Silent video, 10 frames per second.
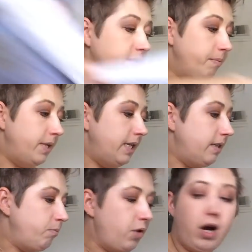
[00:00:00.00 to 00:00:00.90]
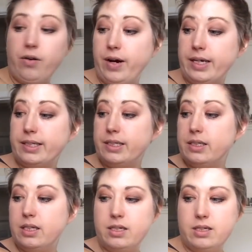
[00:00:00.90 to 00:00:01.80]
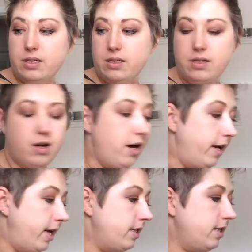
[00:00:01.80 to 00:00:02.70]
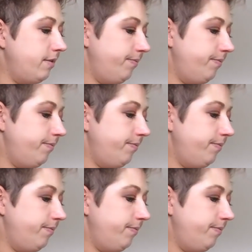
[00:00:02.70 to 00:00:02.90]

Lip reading: some decent progress on it.